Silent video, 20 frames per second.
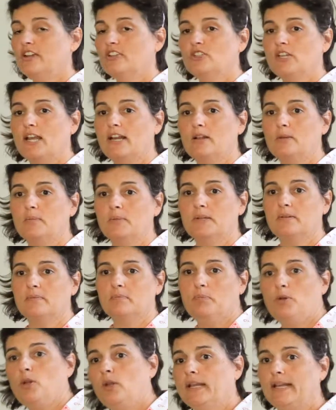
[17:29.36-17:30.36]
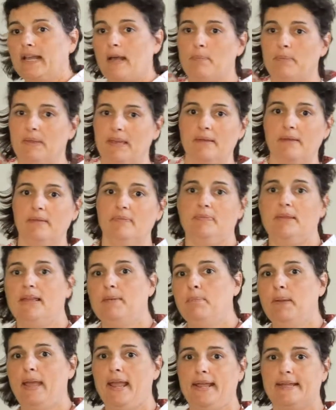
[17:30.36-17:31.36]
gentlemen pulling up their
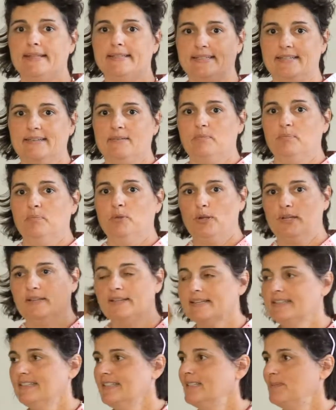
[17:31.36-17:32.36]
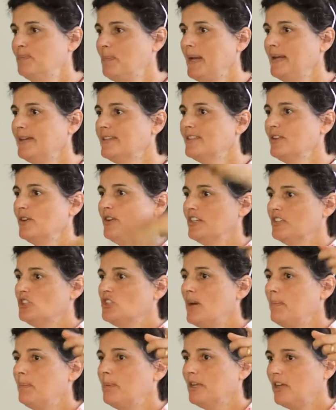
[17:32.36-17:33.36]
pants and putting their suspenders on and
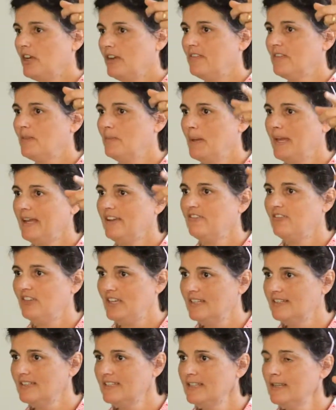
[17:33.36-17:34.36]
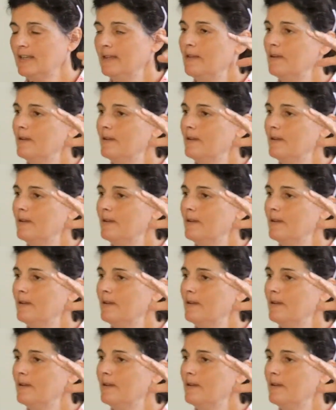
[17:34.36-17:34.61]
jumping over the back fence